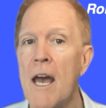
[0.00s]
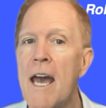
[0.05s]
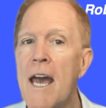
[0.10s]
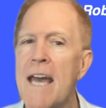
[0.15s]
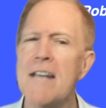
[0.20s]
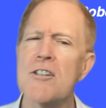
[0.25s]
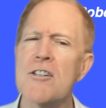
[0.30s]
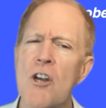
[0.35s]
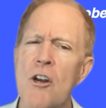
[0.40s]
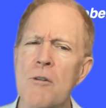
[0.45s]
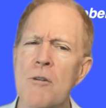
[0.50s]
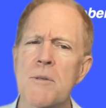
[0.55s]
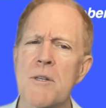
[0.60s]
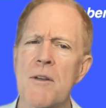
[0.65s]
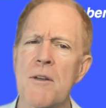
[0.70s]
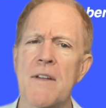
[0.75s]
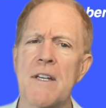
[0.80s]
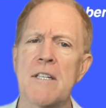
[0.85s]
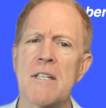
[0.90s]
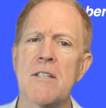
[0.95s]
in terms of
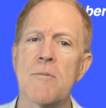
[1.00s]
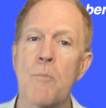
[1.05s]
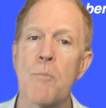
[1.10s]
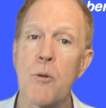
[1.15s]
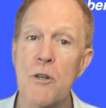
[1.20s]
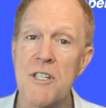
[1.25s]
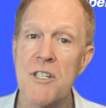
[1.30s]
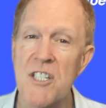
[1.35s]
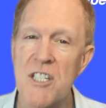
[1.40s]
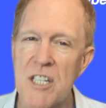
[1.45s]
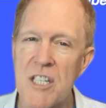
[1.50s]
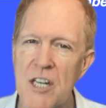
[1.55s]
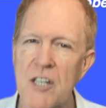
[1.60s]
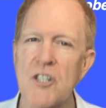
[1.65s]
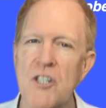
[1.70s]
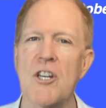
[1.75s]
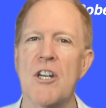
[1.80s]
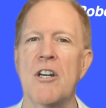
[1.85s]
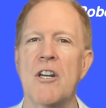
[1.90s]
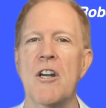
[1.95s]
its
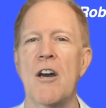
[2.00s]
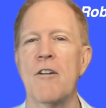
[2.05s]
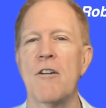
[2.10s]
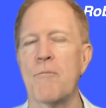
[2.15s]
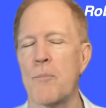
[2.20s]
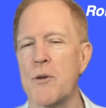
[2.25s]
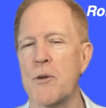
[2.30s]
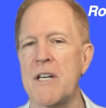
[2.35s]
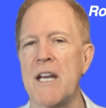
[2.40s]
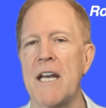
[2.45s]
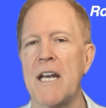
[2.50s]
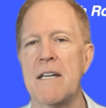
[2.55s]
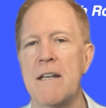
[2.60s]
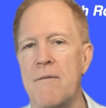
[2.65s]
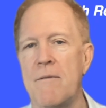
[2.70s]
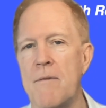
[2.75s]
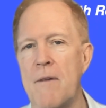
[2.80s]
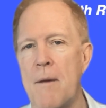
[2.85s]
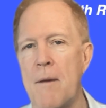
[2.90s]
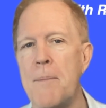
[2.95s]
precision of predictive
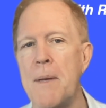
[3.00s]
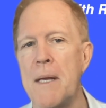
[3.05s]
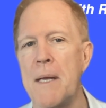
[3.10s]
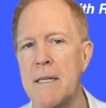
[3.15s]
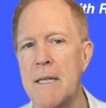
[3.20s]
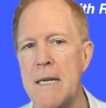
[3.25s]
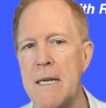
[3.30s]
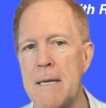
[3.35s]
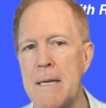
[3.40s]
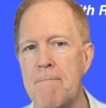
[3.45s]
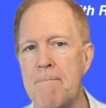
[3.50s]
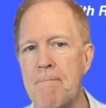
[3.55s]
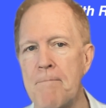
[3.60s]
ability.